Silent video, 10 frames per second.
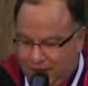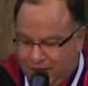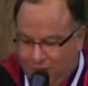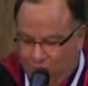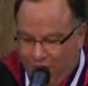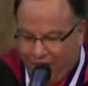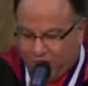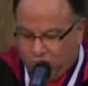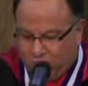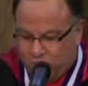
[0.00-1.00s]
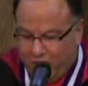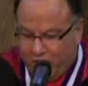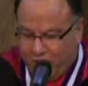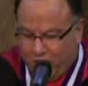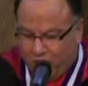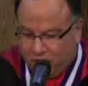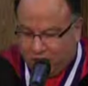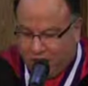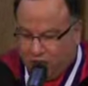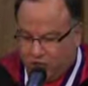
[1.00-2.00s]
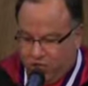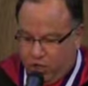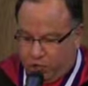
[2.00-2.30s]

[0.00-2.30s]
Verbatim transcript: in the ways in which we govern ourselves in a